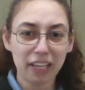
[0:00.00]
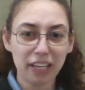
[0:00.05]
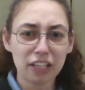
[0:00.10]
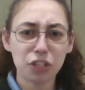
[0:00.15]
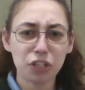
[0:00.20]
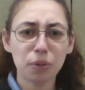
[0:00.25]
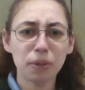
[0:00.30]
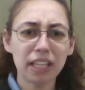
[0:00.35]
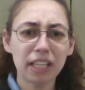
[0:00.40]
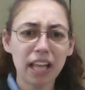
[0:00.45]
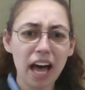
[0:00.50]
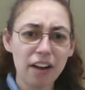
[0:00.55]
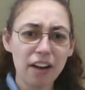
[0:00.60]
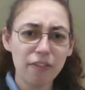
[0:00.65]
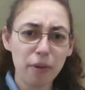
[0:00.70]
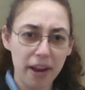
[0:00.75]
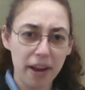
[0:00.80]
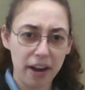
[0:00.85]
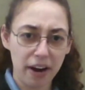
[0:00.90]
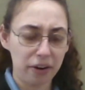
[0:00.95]
So, a lot of
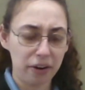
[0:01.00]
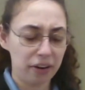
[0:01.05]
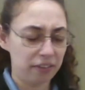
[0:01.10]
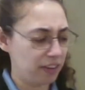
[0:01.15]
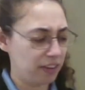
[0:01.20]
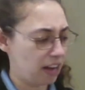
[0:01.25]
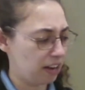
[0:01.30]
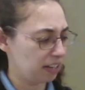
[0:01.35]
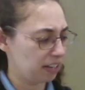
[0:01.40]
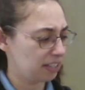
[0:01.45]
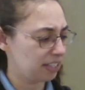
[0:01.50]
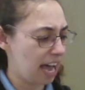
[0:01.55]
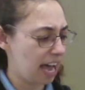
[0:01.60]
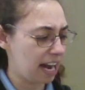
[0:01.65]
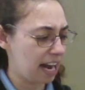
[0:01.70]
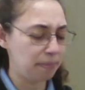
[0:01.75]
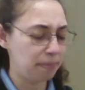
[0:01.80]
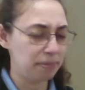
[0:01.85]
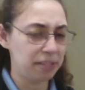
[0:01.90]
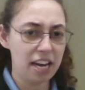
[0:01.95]
a peregrine falcon's
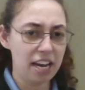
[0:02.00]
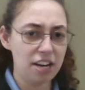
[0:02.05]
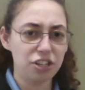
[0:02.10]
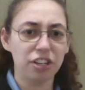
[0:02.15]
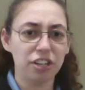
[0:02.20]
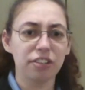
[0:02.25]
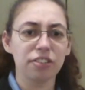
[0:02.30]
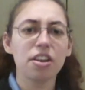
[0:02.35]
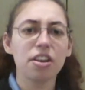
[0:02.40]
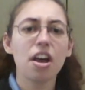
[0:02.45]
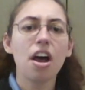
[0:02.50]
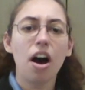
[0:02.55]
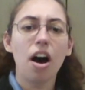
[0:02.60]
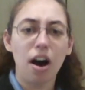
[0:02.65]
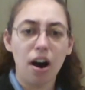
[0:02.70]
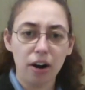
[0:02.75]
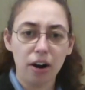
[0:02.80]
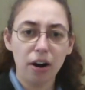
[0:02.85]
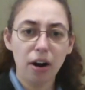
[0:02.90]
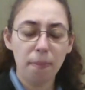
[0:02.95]
adaptations
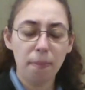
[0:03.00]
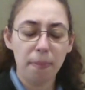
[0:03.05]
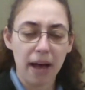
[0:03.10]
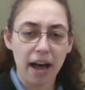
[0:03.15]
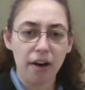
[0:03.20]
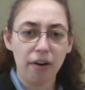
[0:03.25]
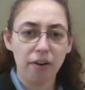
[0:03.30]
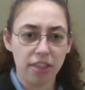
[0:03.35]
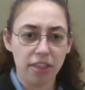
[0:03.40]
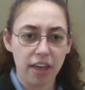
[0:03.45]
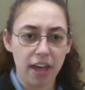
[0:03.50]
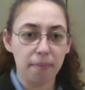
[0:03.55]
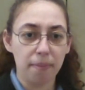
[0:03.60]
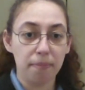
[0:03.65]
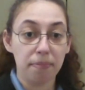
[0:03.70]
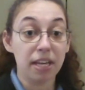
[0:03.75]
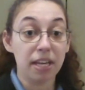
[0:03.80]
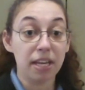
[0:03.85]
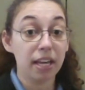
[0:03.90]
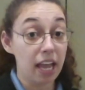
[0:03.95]
are about them
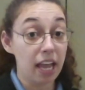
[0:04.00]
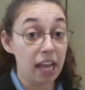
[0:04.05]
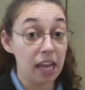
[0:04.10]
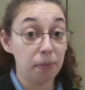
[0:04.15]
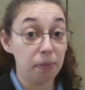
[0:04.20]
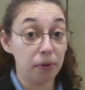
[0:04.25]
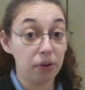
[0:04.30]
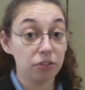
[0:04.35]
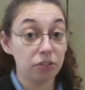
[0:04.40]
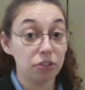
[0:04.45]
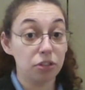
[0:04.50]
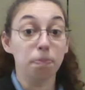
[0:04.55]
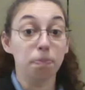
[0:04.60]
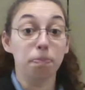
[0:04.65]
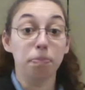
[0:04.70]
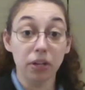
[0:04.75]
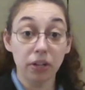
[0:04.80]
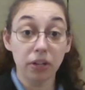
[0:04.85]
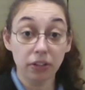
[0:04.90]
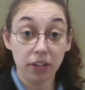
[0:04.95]
being able to
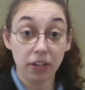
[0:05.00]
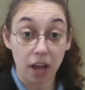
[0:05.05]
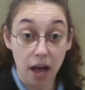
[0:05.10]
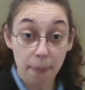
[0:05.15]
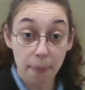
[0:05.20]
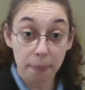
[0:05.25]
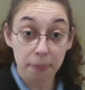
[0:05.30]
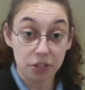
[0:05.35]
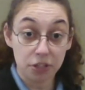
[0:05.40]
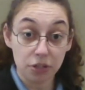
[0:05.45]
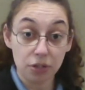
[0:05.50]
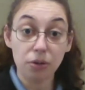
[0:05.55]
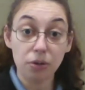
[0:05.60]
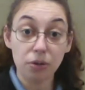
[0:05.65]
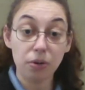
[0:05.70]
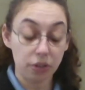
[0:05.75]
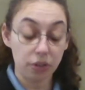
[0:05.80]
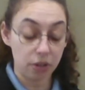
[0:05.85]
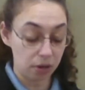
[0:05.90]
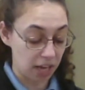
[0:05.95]
build up
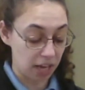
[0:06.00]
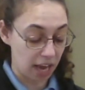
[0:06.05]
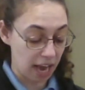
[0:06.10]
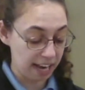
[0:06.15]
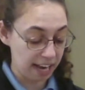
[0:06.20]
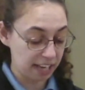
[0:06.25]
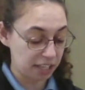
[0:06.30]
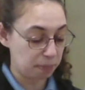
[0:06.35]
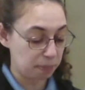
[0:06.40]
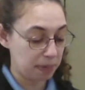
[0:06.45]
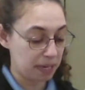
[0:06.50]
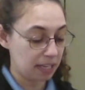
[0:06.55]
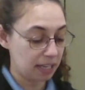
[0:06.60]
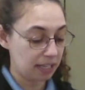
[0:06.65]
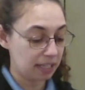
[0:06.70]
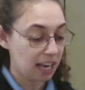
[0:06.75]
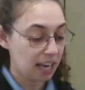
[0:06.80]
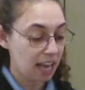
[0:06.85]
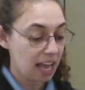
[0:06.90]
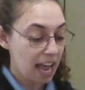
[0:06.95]
to those high
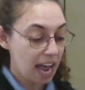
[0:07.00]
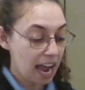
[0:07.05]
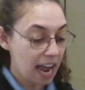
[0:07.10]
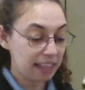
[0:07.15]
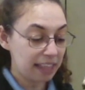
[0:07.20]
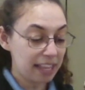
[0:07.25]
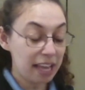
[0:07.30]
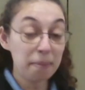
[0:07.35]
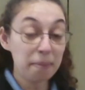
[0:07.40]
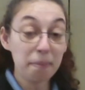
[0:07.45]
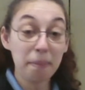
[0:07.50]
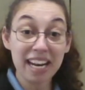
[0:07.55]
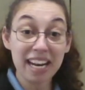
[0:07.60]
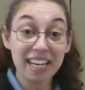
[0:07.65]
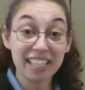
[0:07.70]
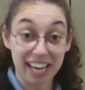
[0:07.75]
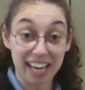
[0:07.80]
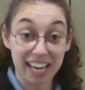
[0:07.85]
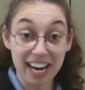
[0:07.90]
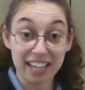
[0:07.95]
speeds and then
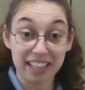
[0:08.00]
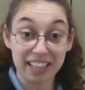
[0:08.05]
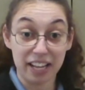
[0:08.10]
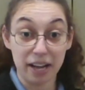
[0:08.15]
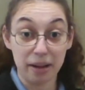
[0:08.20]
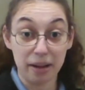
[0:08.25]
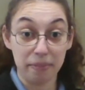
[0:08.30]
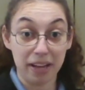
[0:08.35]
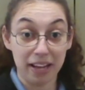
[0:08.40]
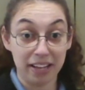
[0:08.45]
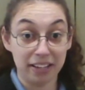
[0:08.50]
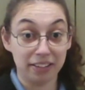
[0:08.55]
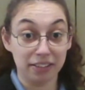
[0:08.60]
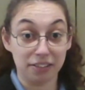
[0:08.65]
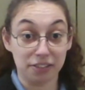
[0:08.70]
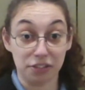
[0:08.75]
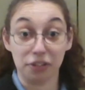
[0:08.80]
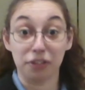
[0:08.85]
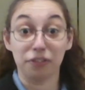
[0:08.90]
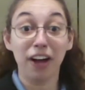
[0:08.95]
maintain them and
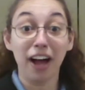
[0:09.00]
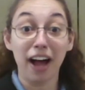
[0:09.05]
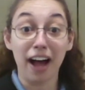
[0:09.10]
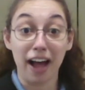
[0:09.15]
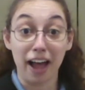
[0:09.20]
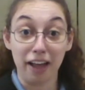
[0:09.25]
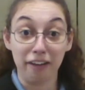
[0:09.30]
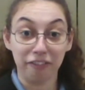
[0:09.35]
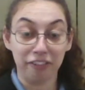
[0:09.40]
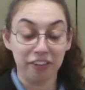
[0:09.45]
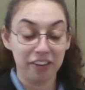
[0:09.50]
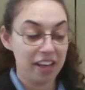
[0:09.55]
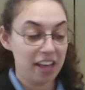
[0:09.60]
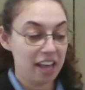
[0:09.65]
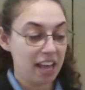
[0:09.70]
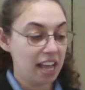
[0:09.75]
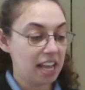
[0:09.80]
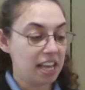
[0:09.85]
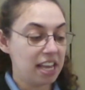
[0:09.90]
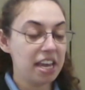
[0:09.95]
survive.
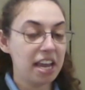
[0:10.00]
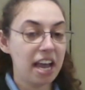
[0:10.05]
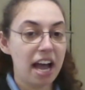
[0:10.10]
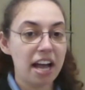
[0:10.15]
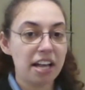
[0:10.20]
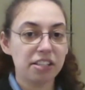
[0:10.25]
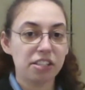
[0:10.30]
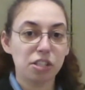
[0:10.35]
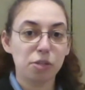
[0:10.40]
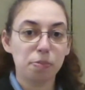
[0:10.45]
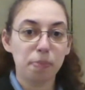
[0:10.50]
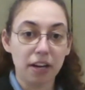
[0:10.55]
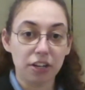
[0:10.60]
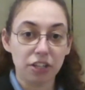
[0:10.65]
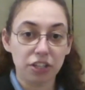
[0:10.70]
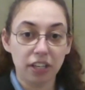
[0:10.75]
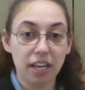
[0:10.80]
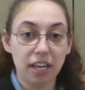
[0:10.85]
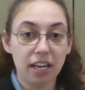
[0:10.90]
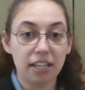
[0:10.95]
He has
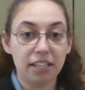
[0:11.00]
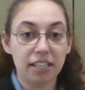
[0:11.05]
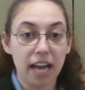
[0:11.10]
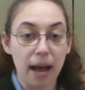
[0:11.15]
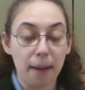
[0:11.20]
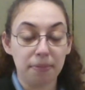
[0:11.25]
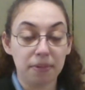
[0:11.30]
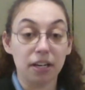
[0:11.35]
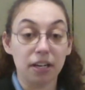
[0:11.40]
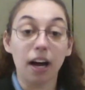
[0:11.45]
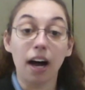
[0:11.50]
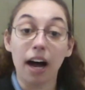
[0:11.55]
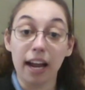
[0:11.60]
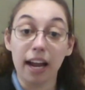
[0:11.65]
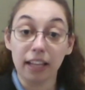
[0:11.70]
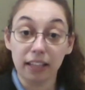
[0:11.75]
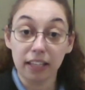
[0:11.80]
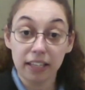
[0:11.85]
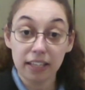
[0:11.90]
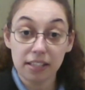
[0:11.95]
specially adapted
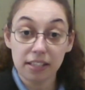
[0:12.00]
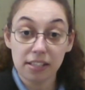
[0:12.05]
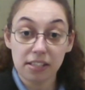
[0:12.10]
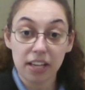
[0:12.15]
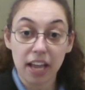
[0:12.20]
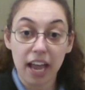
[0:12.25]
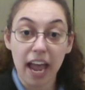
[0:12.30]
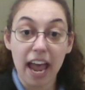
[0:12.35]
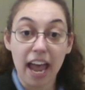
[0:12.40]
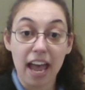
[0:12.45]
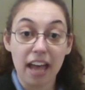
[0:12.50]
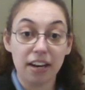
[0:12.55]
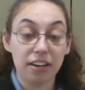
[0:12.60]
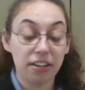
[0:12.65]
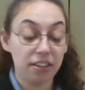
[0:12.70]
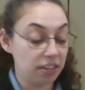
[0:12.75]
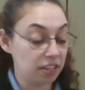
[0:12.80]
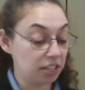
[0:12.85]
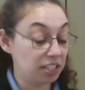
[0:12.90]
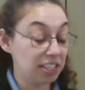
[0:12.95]
eyelids, and
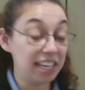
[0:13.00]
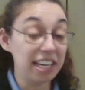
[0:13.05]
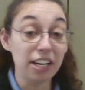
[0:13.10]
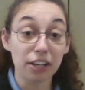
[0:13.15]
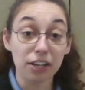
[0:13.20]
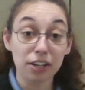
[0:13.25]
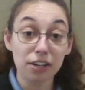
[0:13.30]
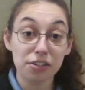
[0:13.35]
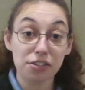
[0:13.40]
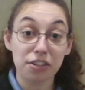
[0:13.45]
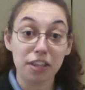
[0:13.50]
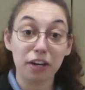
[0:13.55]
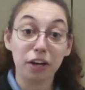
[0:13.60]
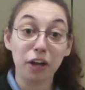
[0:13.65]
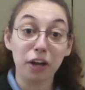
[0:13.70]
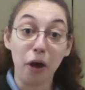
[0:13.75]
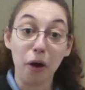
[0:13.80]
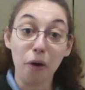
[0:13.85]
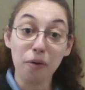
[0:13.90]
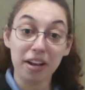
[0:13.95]
the tears that
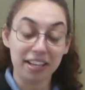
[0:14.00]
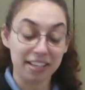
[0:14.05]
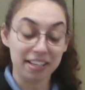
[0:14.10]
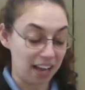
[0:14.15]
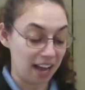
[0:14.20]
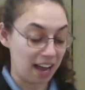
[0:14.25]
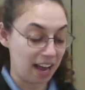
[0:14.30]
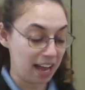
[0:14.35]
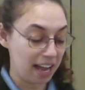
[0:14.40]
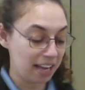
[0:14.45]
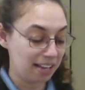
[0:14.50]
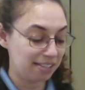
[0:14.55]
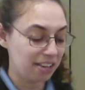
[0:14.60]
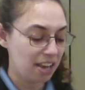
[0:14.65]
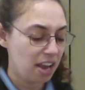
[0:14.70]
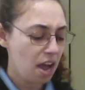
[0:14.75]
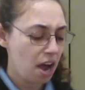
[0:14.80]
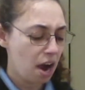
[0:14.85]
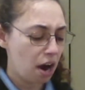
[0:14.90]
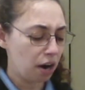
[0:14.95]
coat his eyes
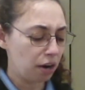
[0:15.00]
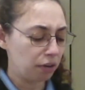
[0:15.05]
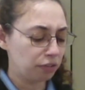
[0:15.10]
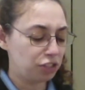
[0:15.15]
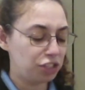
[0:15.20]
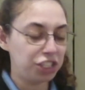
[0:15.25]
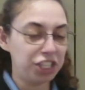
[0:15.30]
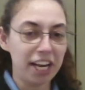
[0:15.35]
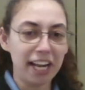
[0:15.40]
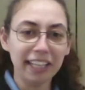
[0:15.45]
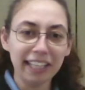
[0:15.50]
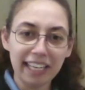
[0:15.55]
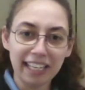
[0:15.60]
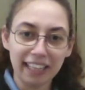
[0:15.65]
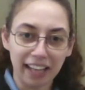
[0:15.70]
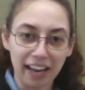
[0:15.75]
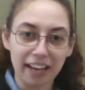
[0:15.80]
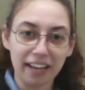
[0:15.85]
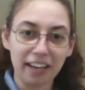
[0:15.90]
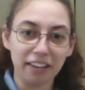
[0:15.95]
are jelly
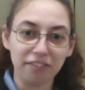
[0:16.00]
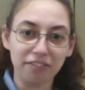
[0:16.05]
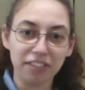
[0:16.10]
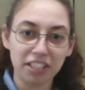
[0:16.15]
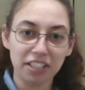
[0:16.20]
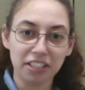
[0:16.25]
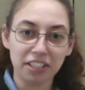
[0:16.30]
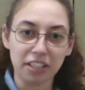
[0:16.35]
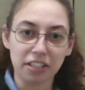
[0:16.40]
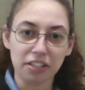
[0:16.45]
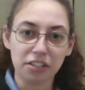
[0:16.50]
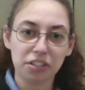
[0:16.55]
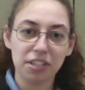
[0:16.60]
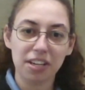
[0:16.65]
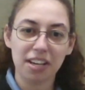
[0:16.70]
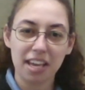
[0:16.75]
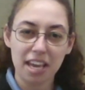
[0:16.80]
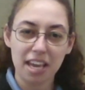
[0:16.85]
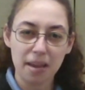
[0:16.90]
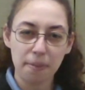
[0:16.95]
like and viscous to
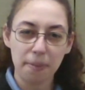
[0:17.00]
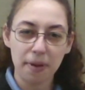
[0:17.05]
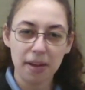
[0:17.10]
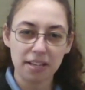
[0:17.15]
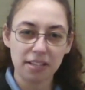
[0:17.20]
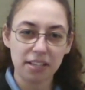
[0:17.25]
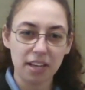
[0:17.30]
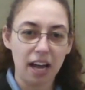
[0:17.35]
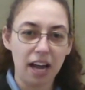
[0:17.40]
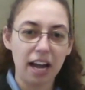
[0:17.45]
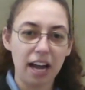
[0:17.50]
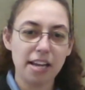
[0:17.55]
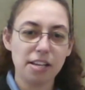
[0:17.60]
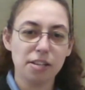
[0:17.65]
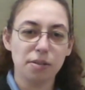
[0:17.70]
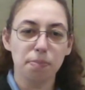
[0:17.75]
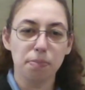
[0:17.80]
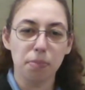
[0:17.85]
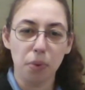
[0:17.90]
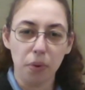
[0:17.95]
keep his
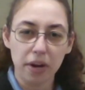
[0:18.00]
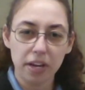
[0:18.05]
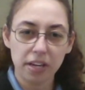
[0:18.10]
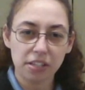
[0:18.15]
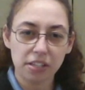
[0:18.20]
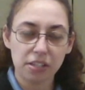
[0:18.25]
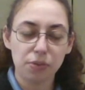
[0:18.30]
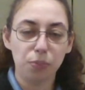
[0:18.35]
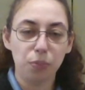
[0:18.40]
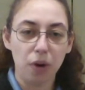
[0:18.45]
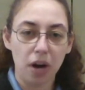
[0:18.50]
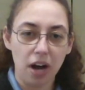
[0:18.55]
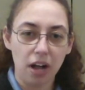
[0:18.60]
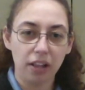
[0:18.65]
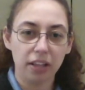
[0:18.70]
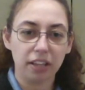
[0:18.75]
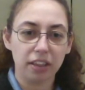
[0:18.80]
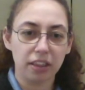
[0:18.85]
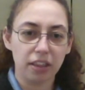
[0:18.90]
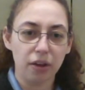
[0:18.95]
eyes moist
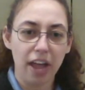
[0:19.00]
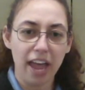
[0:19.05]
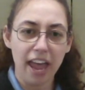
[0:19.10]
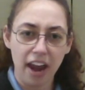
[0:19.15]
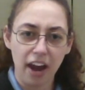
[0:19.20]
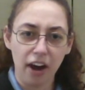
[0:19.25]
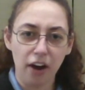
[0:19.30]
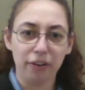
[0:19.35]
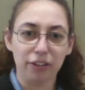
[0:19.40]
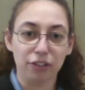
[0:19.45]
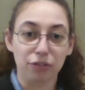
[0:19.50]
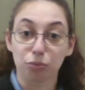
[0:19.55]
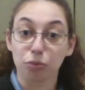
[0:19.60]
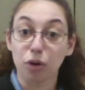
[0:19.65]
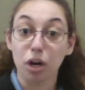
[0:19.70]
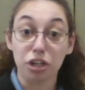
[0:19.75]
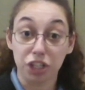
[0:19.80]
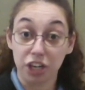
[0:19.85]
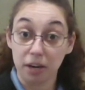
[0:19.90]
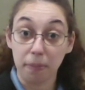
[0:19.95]
while the air is
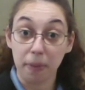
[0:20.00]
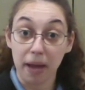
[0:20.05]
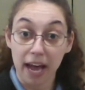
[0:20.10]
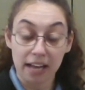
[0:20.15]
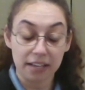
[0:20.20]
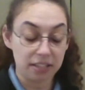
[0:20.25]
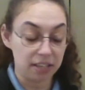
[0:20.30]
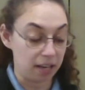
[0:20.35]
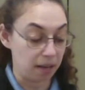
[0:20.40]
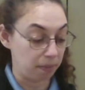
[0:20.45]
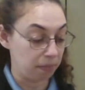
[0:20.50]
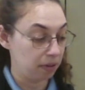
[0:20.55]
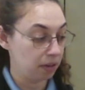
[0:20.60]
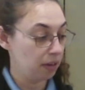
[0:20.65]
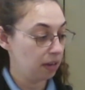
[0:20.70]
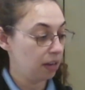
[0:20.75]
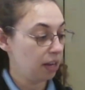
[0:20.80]
rushing past him.